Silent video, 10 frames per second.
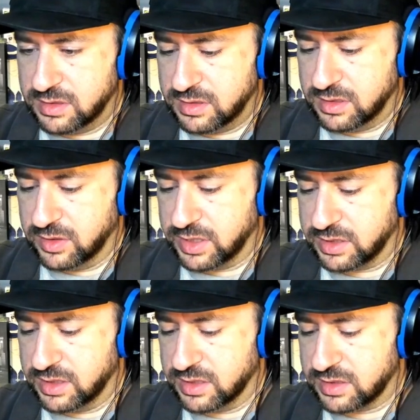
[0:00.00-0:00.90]
Oh, like
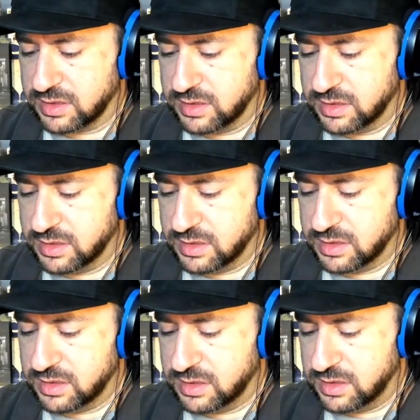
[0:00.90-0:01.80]
this.
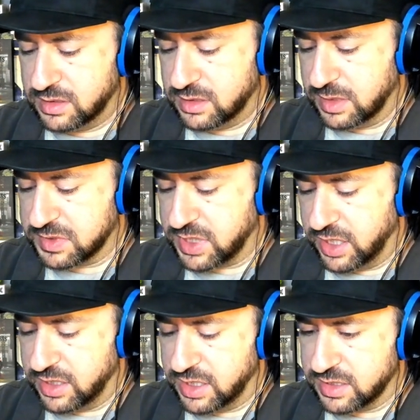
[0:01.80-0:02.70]
I'm
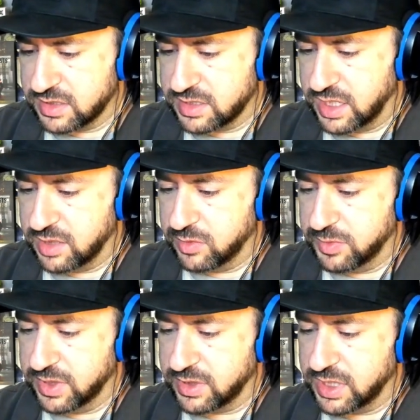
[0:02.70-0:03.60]
scared to get this on and won't
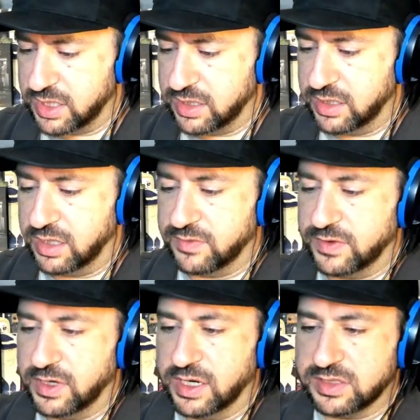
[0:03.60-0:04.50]
be able to get it off.
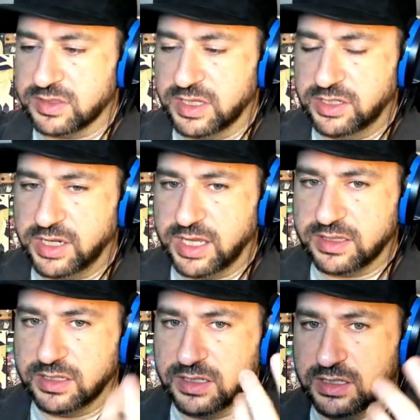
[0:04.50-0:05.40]
Alright, so then you got
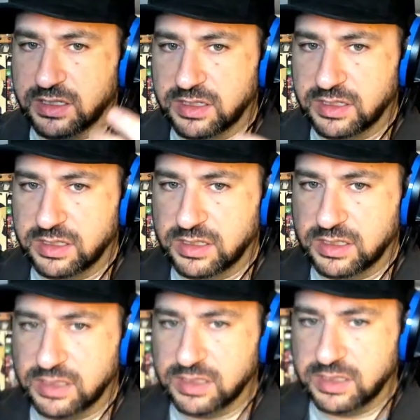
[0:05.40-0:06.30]
this
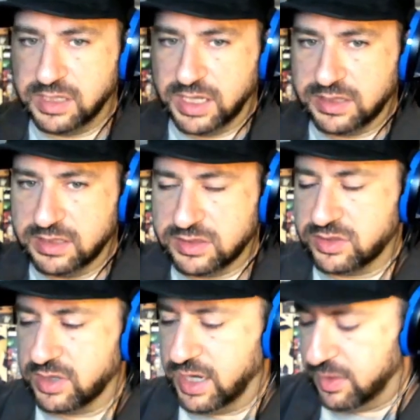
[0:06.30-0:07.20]

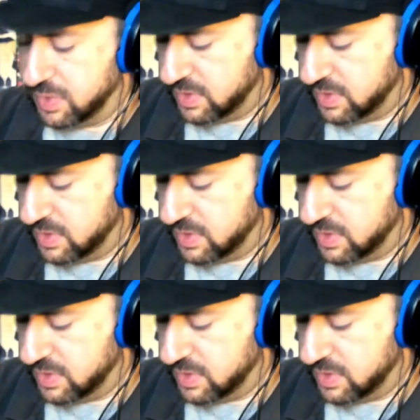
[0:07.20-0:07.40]
strap.